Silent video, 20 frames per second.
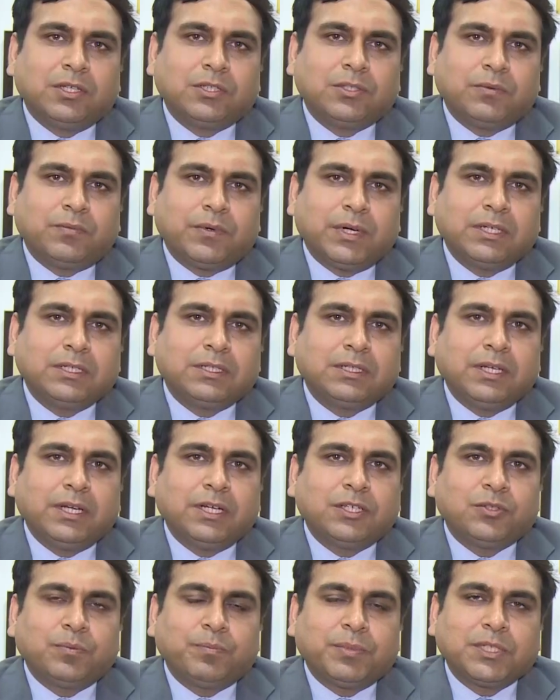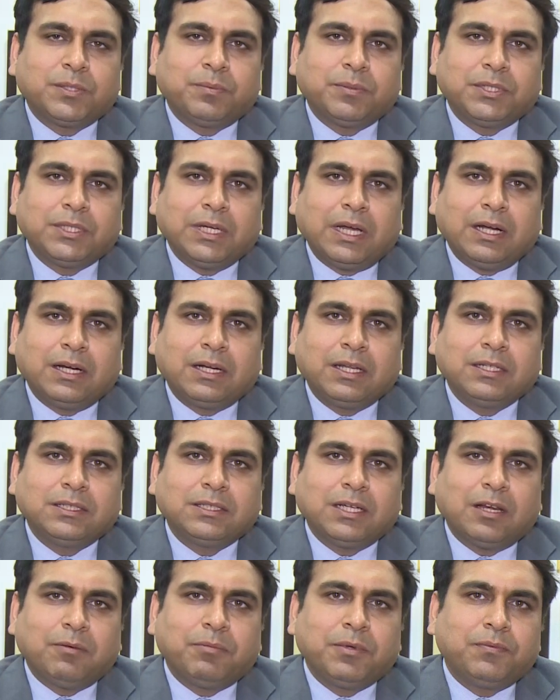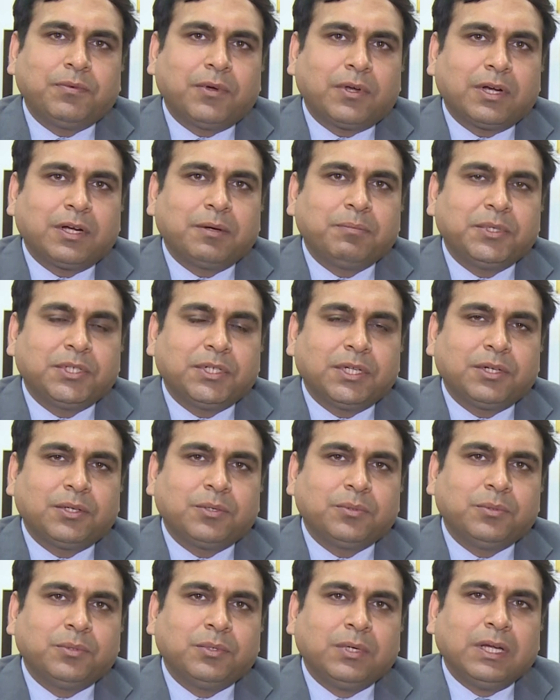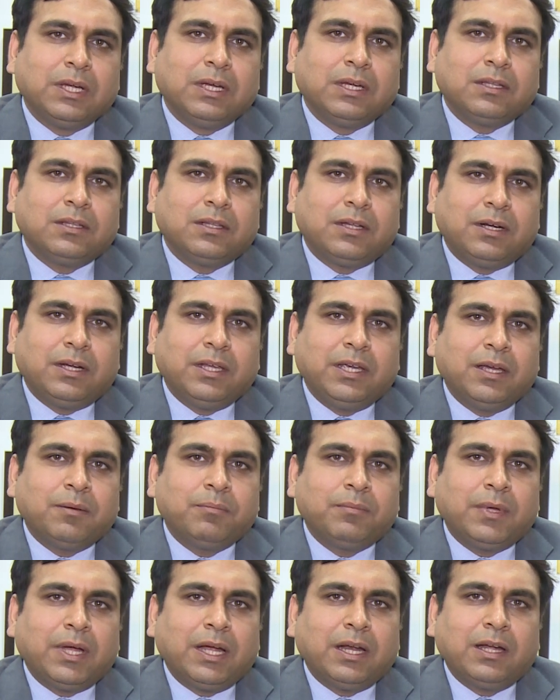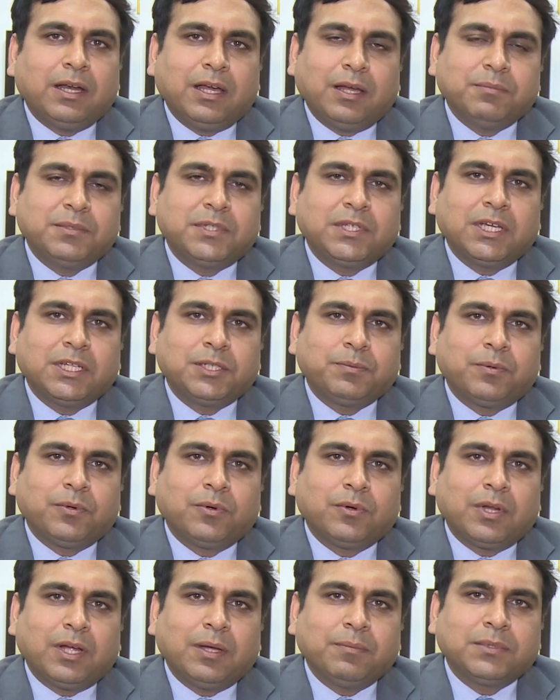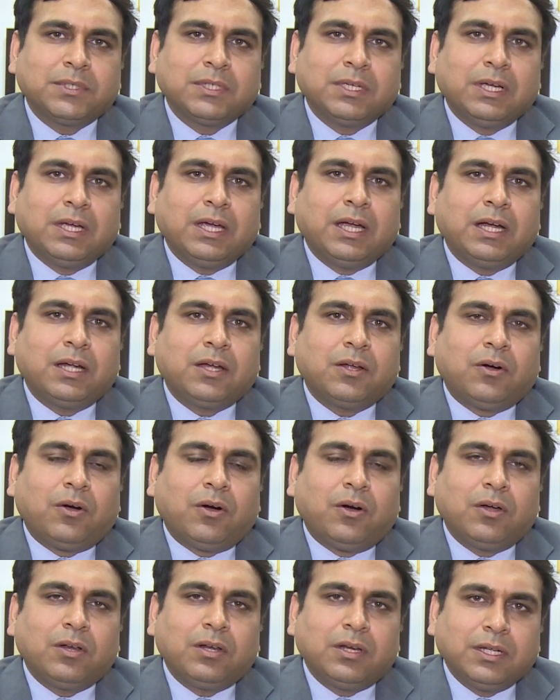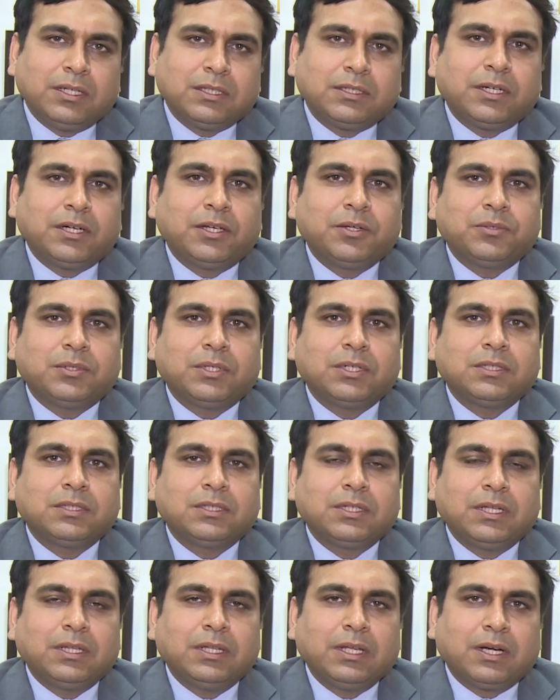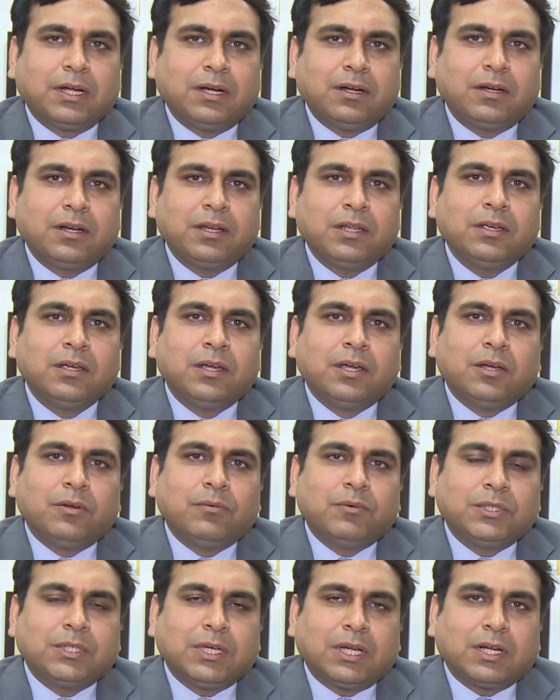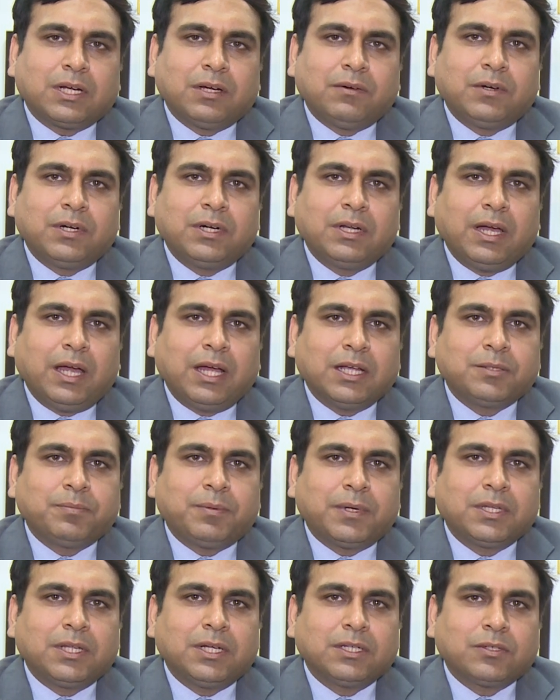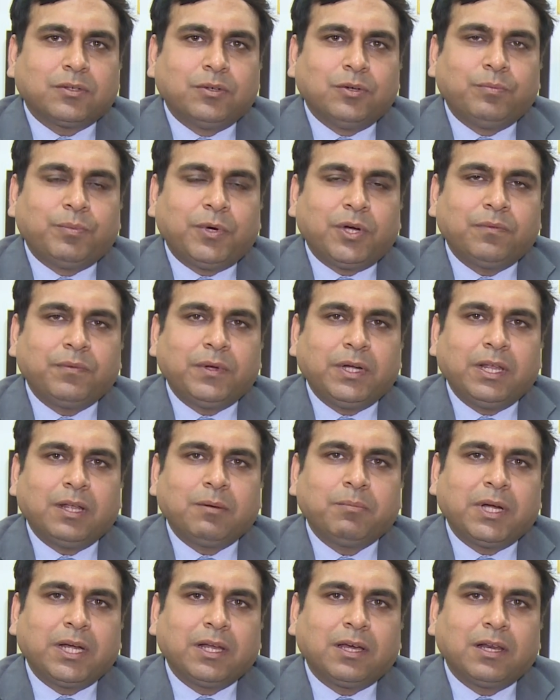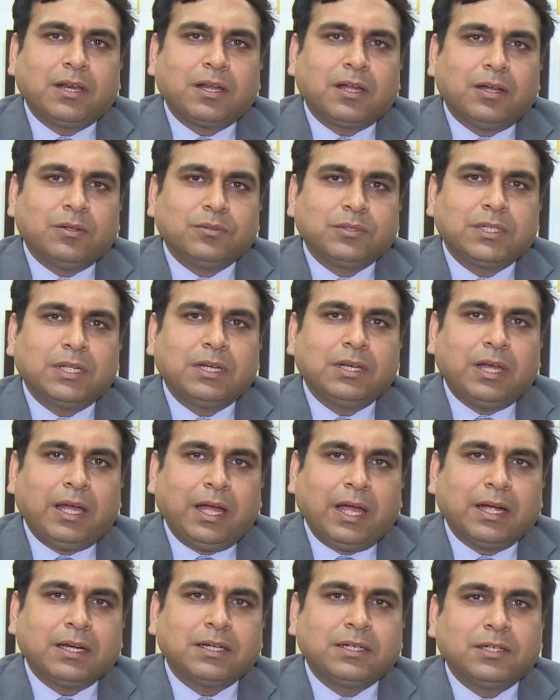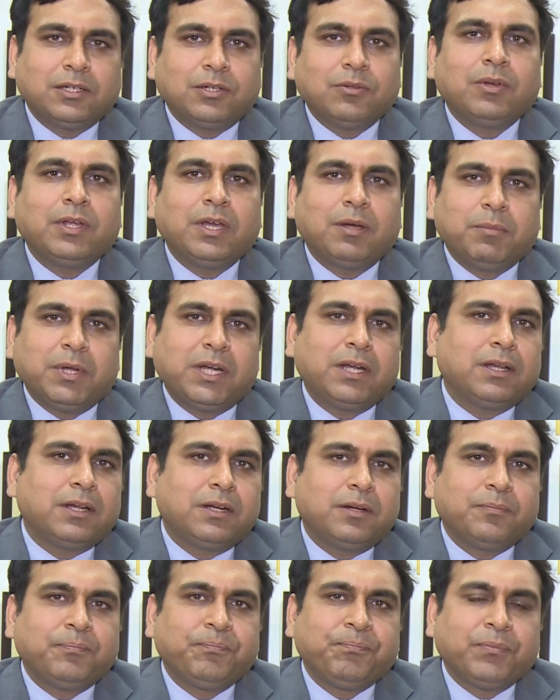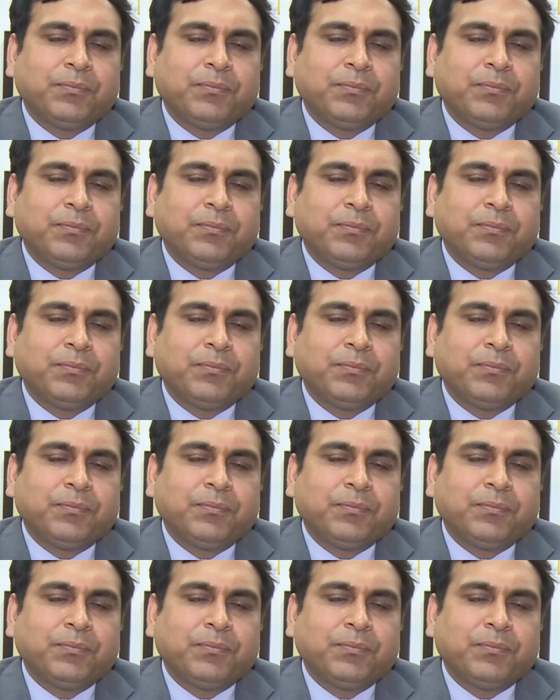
So friends, NEET Super Speciality shall be for admission to the DM and MCH programs at all institutions in the country which are covered as per the scope of Indian Medical Council Act duly amended.